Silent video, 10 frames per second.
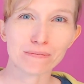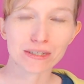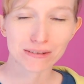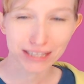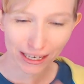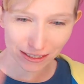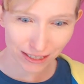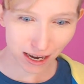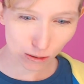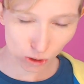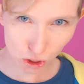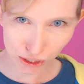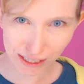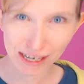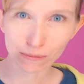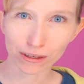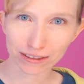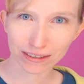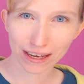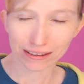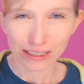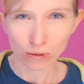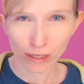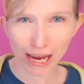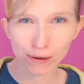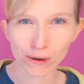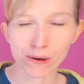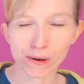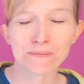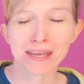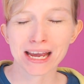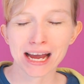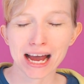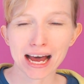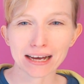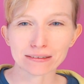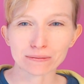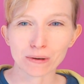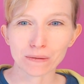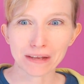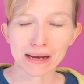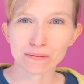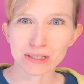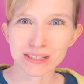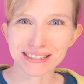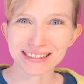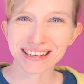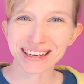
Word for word: So it's like a style cushion with a little Kero on there, which is,